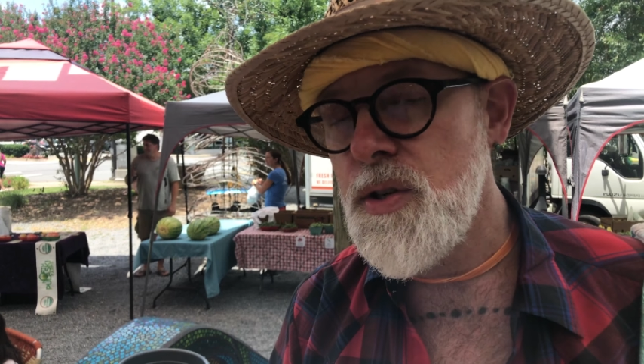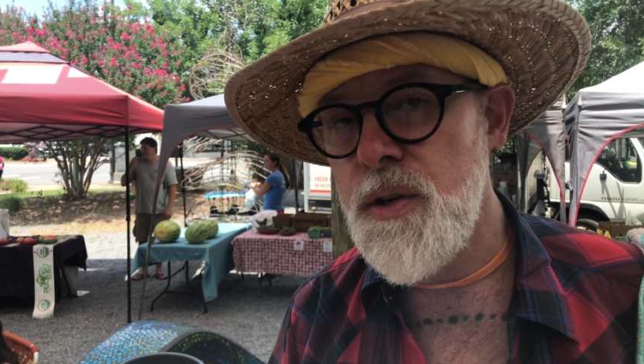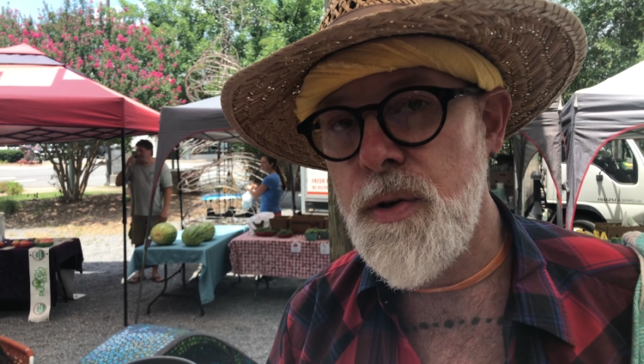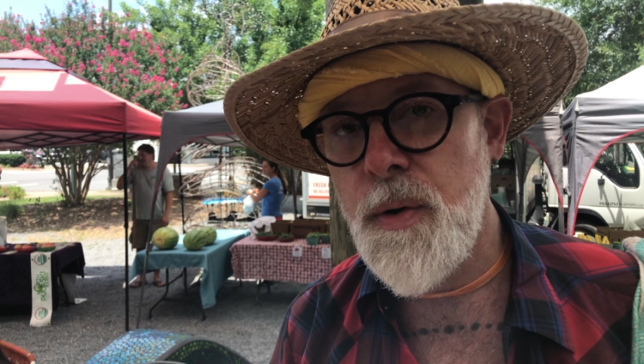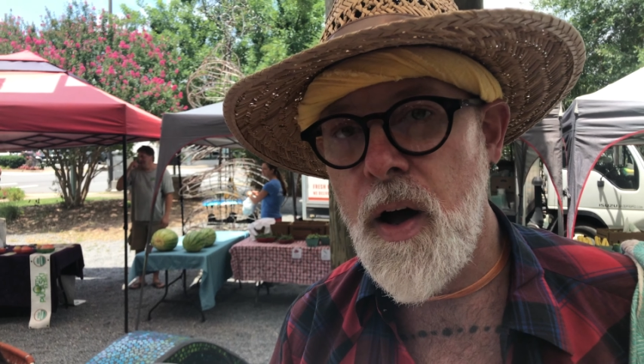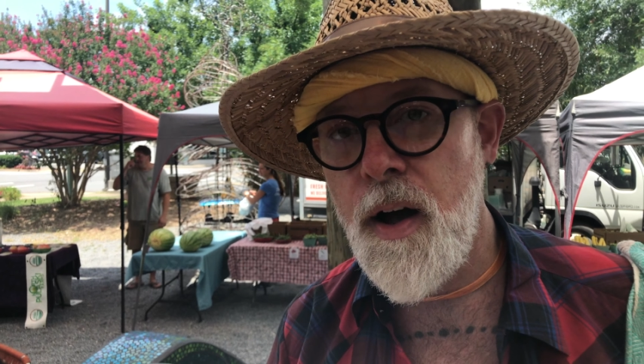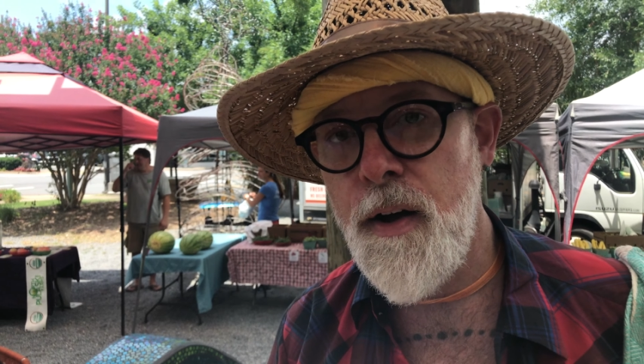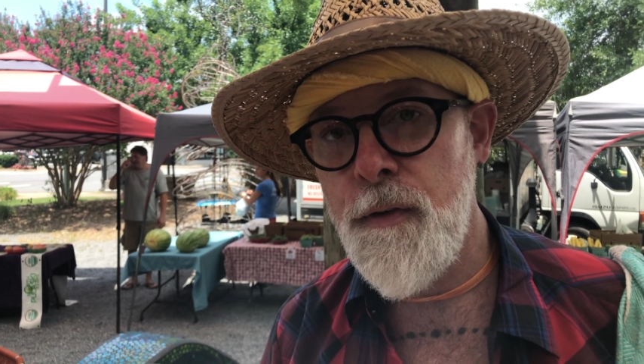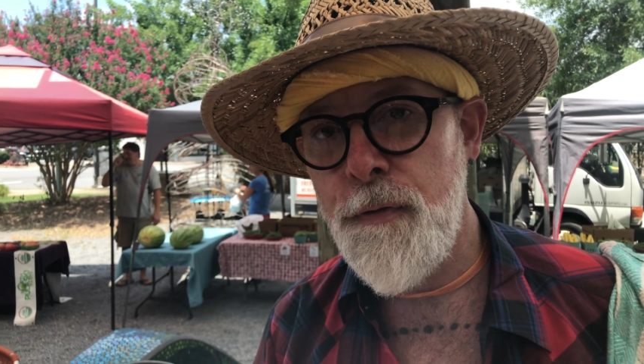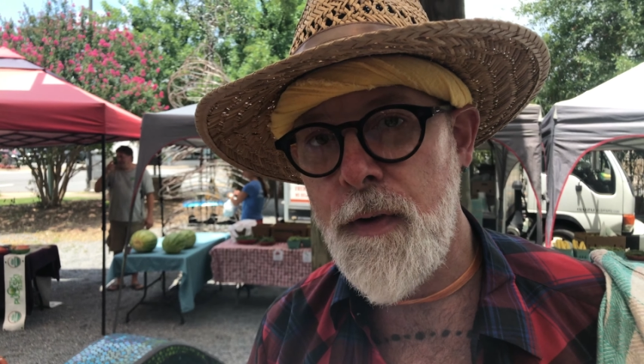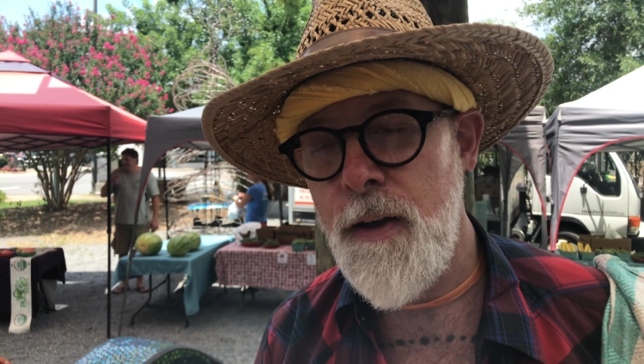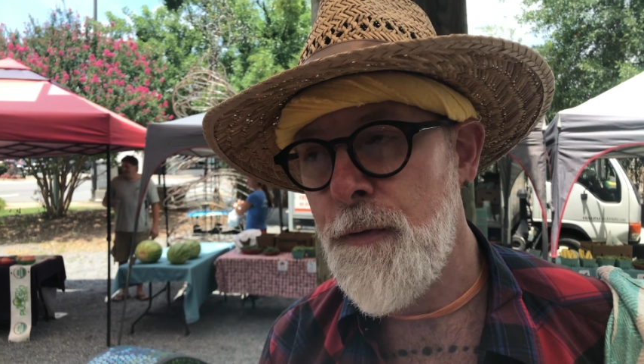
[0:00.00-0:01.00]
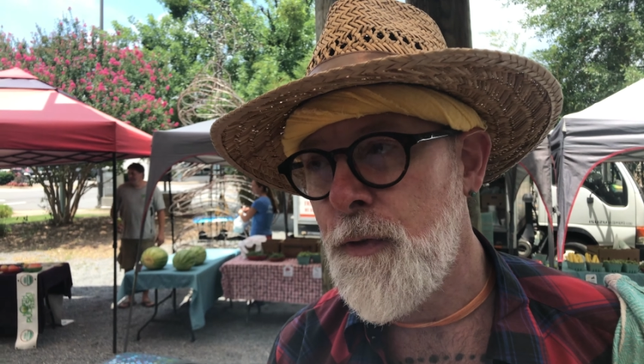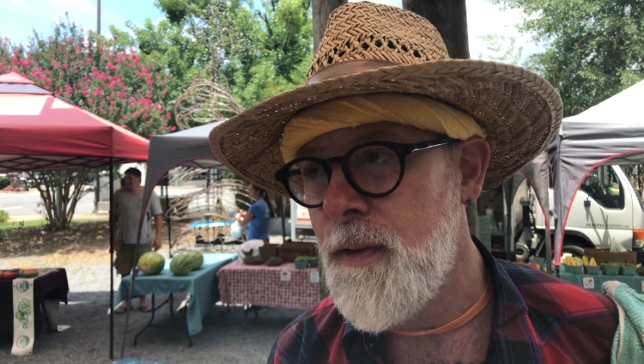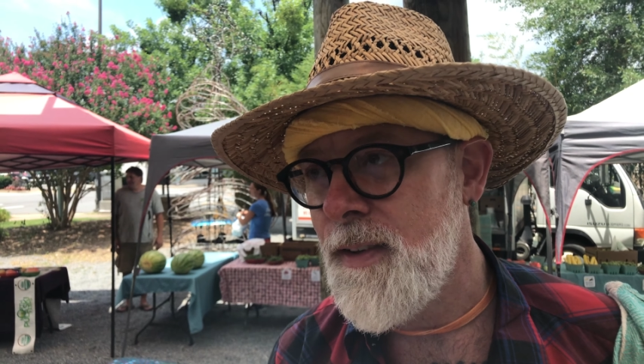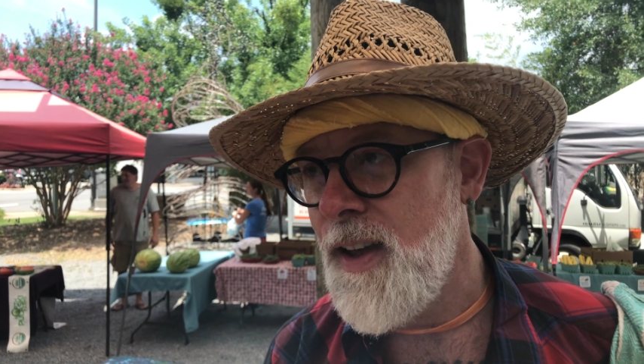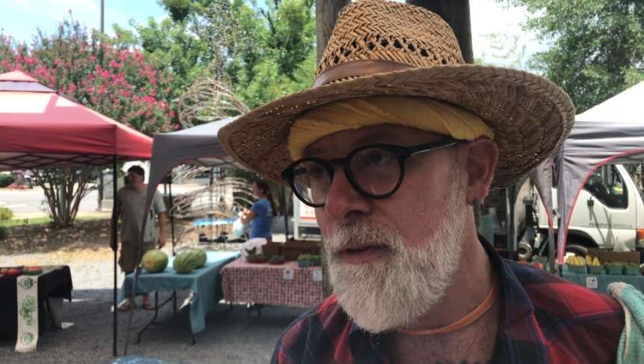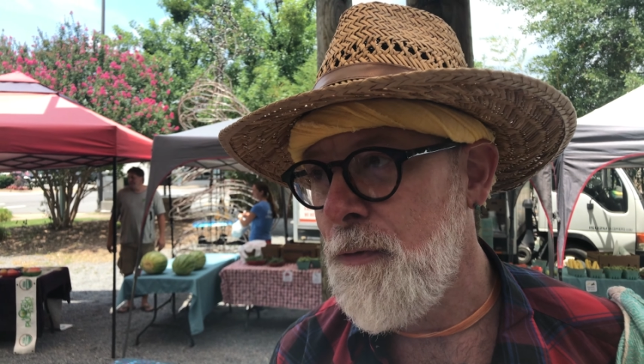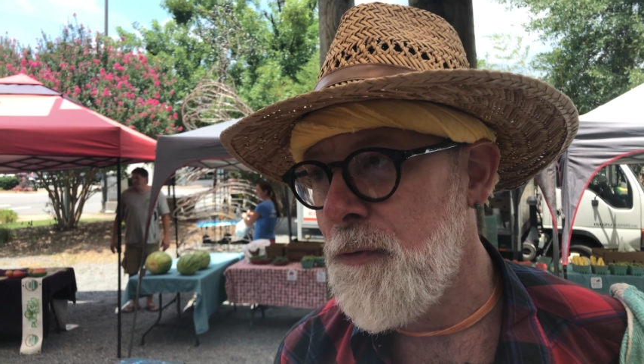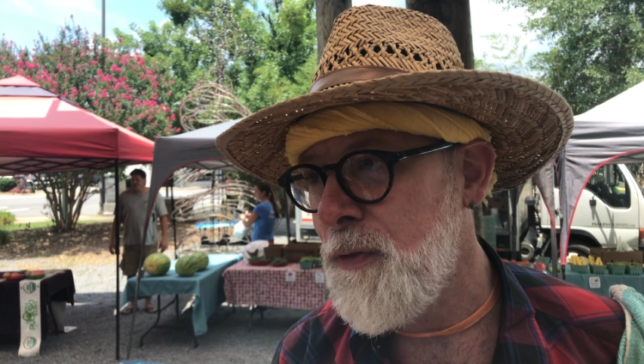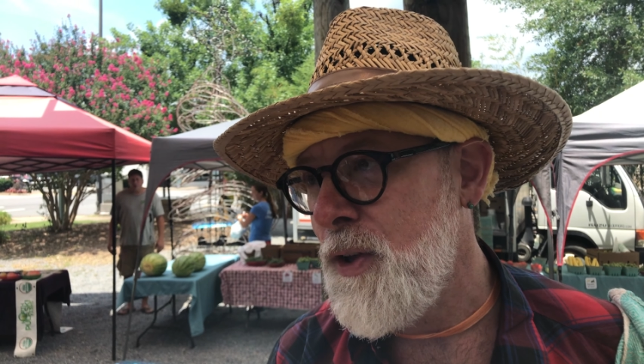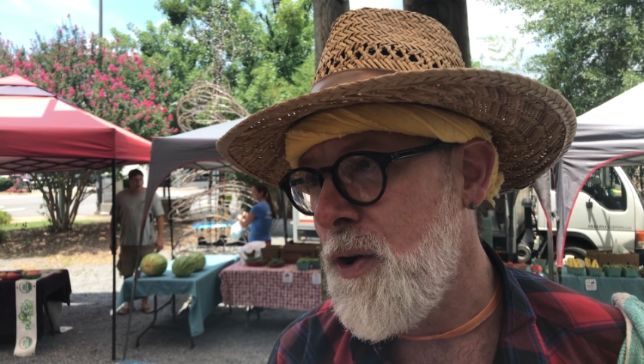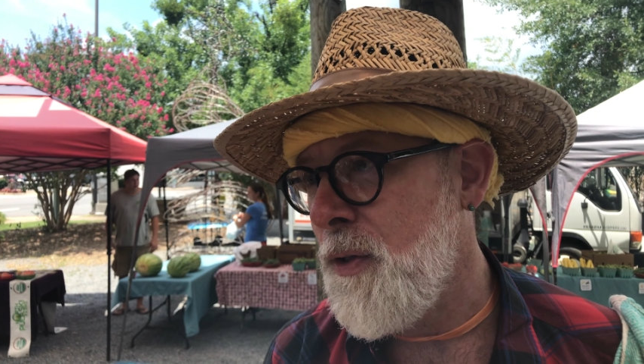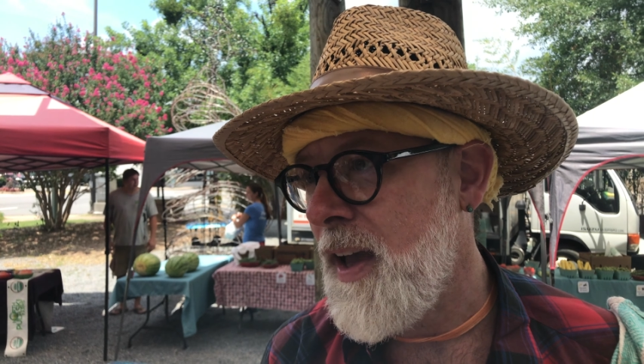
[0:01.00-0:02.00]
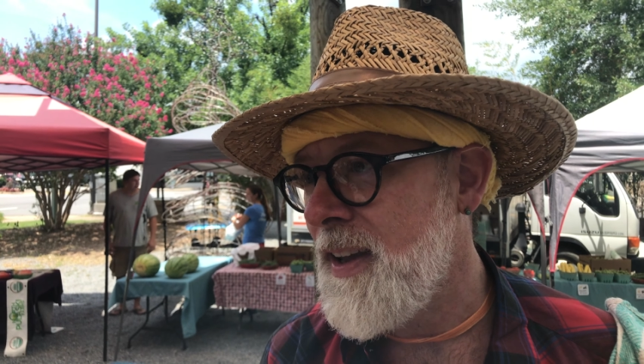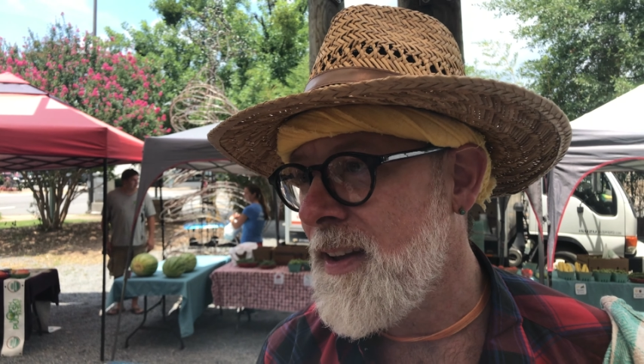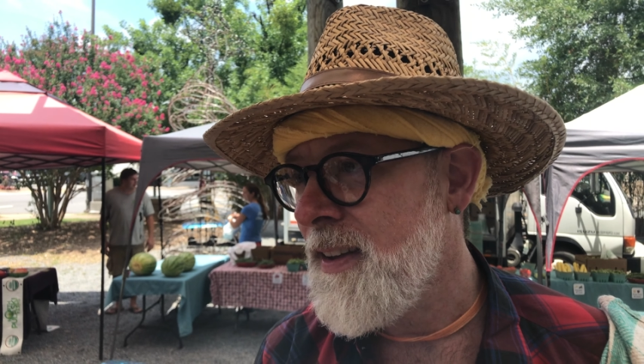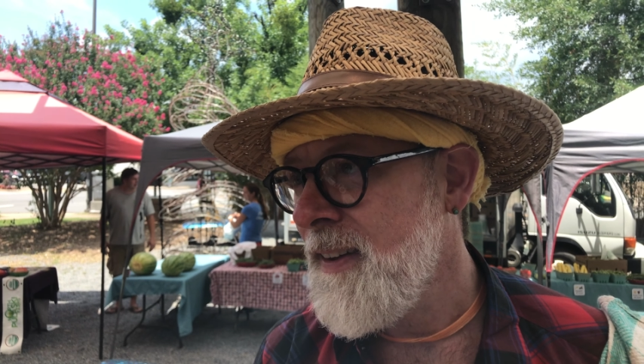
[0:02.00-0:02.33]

you of if you know, like